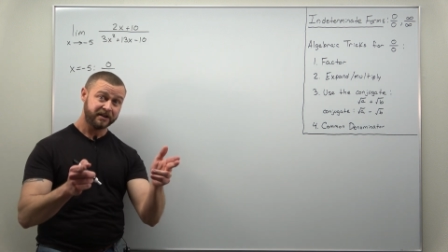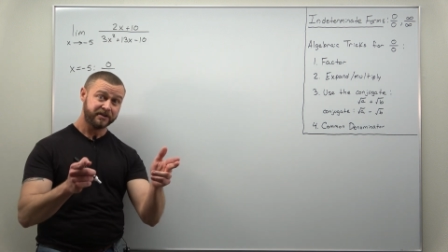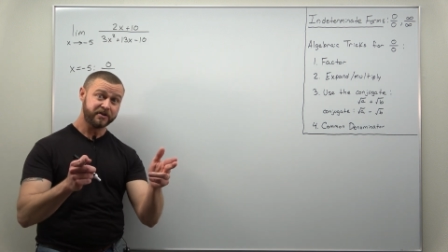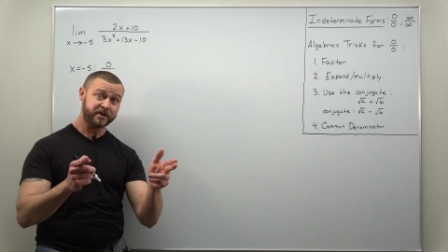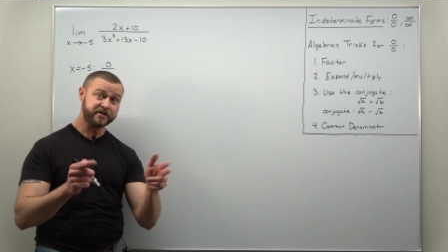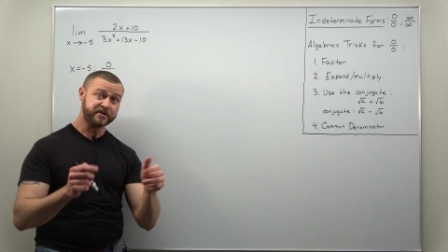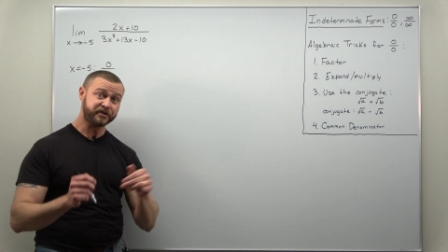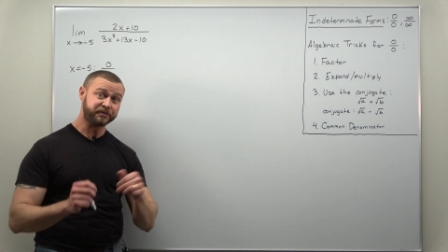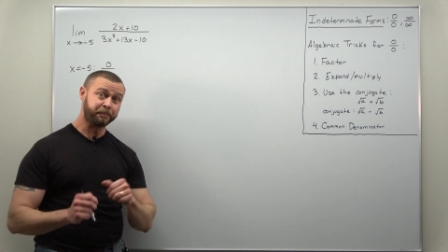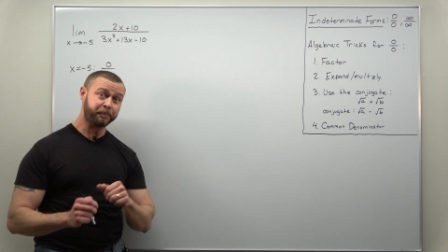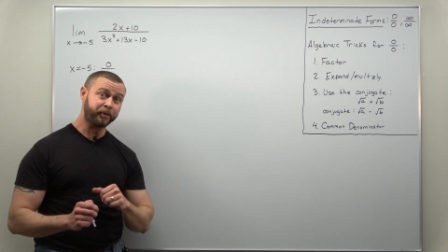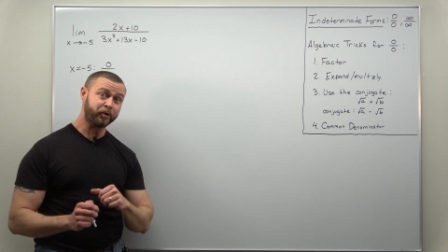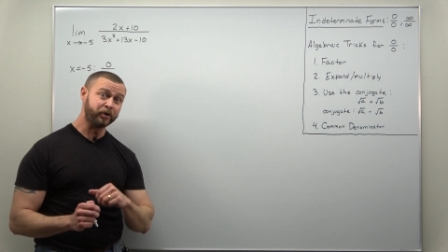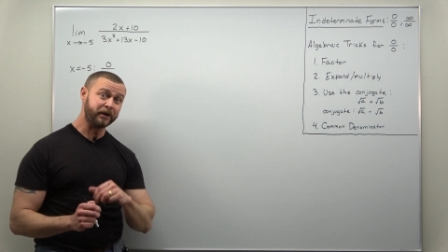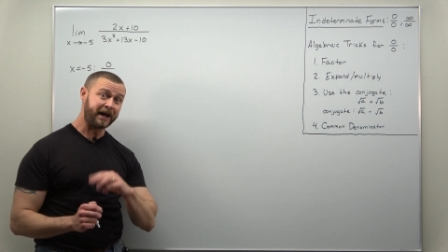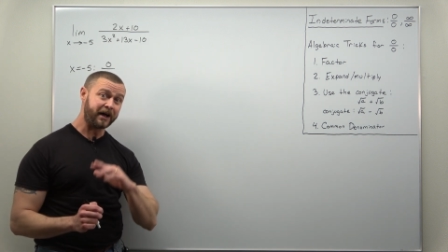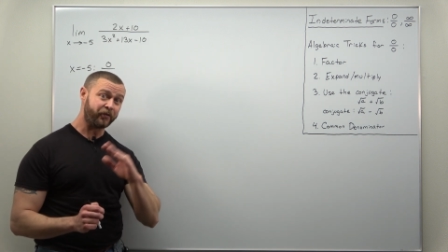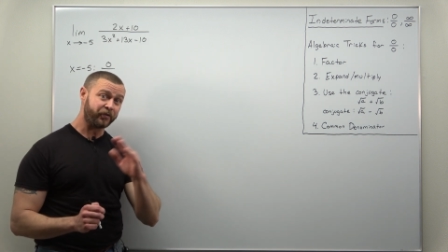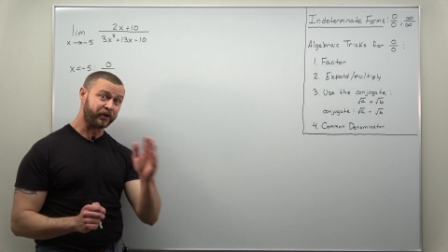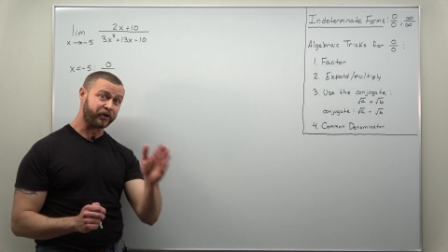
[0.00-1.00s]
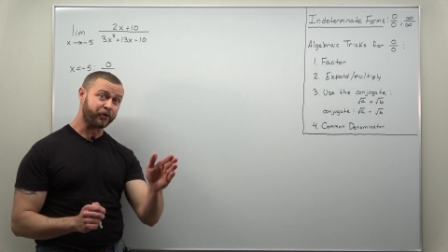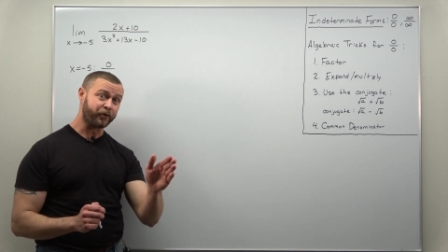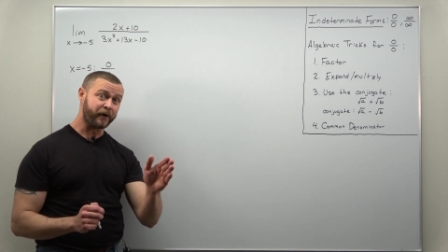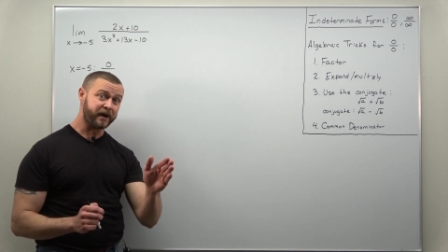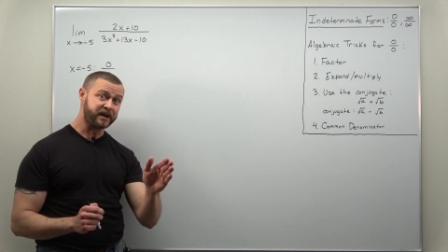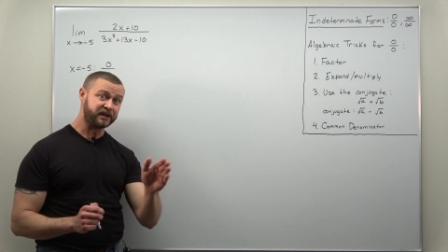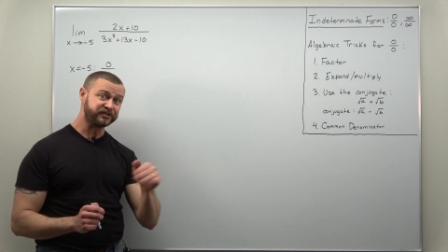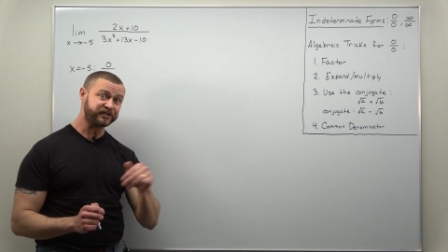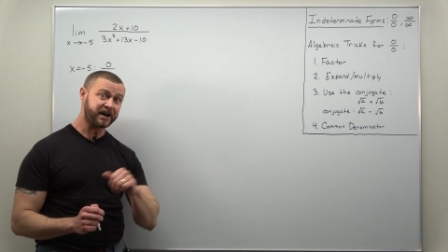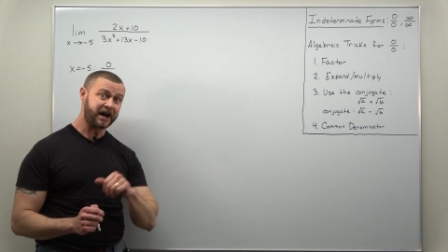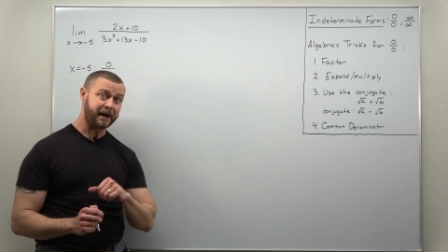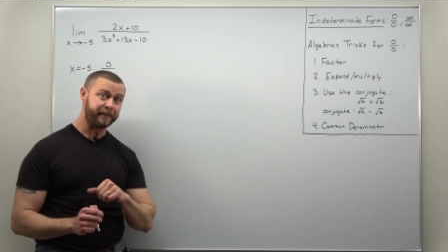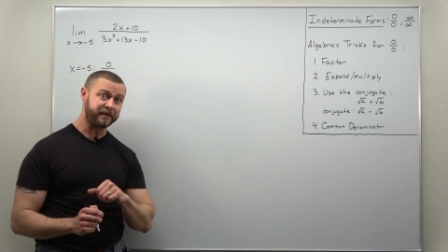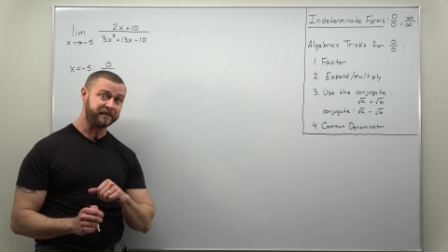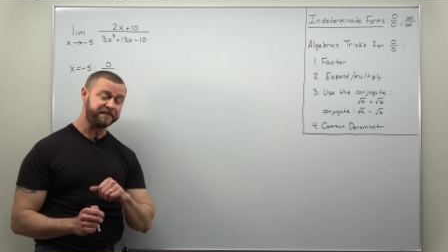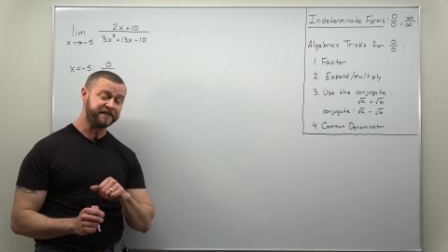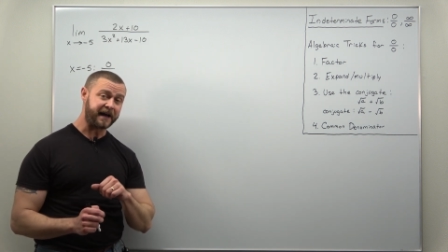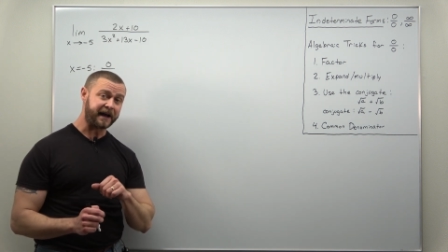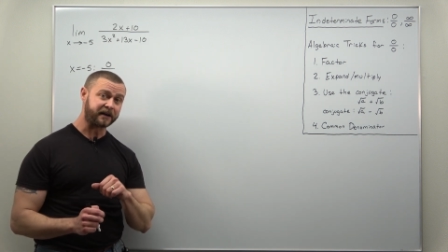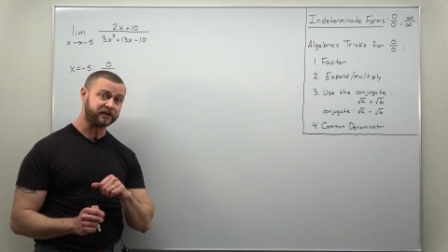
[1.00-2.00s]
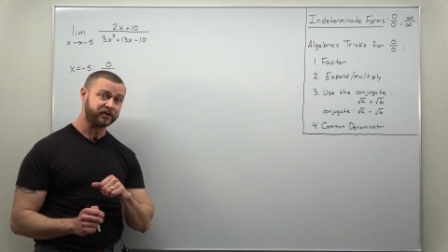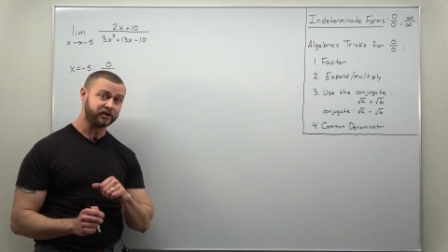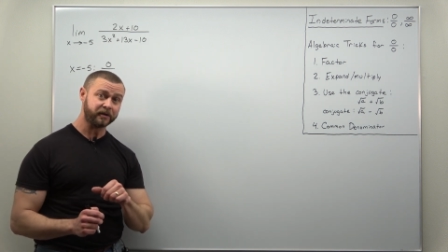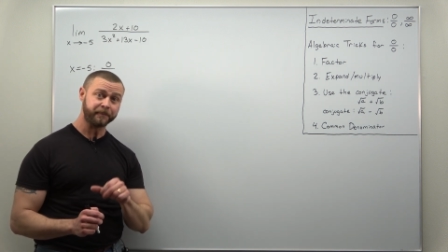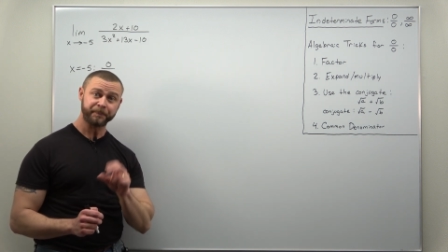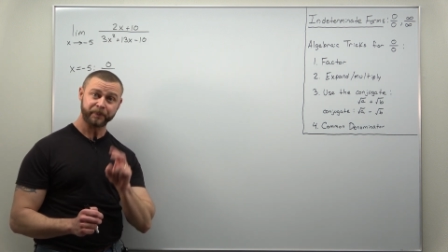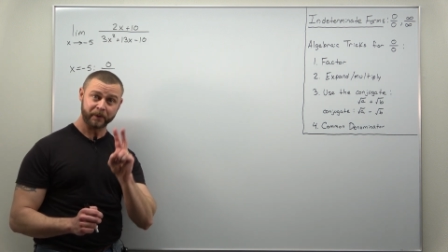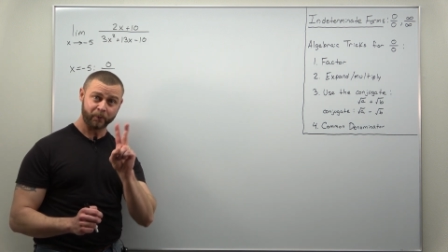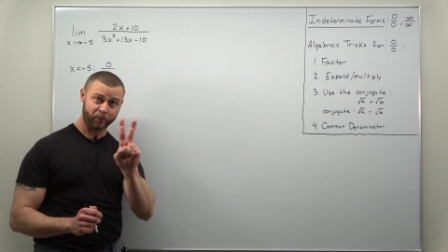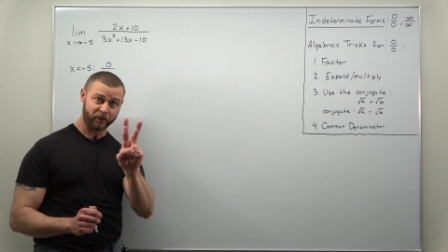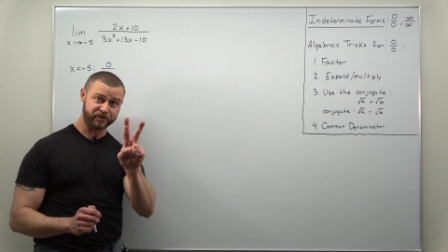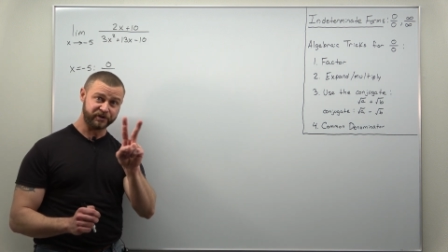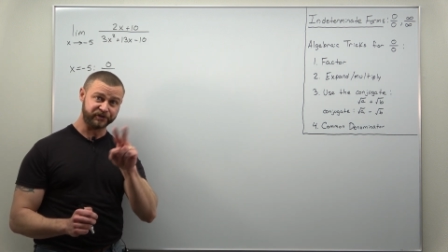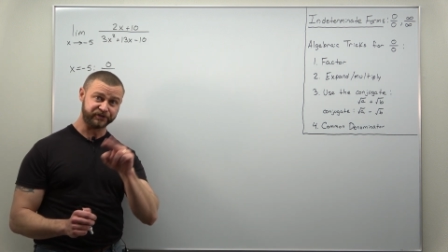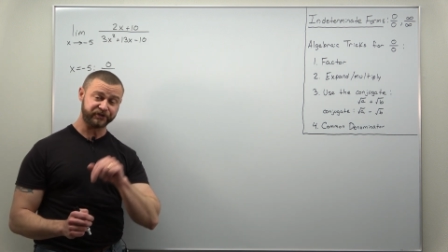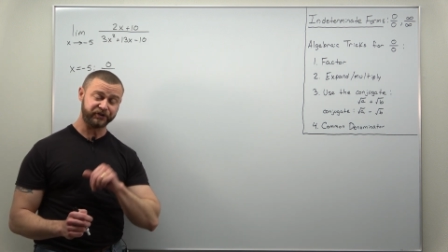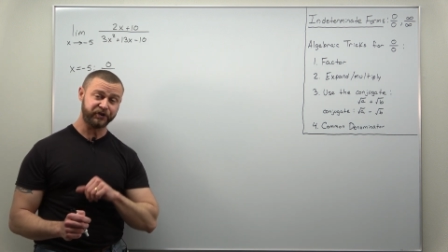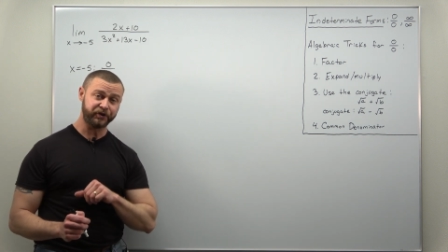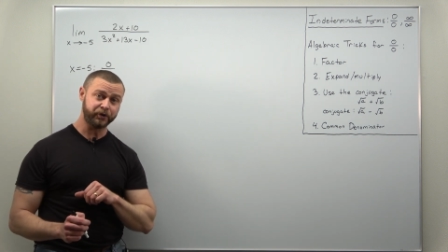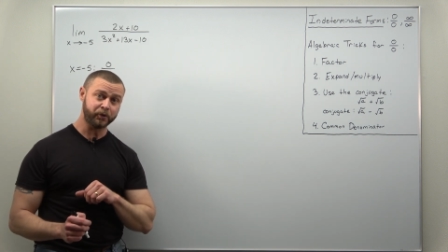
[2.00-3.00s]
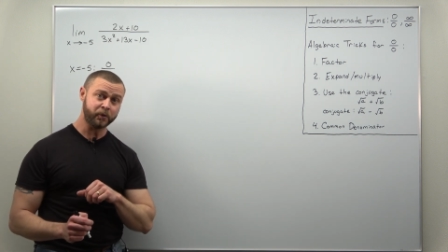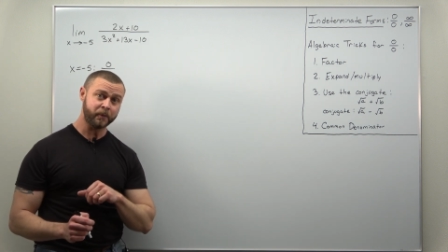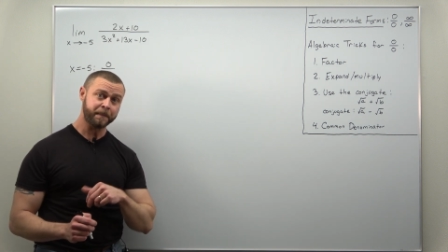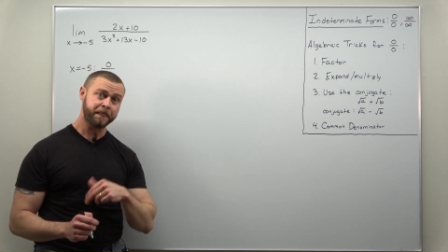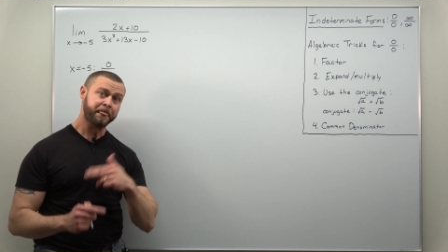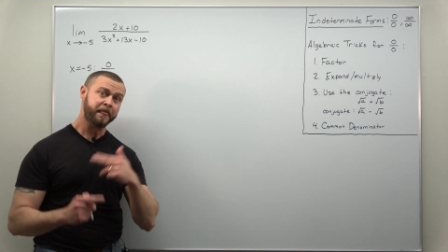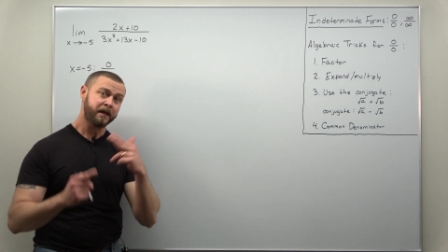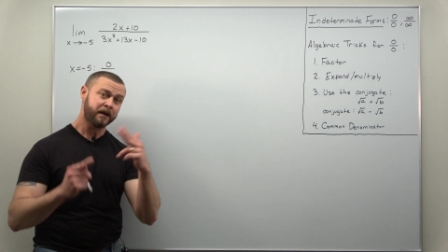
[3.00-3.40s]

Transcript: You can just pull out the greatest common factor, which is two.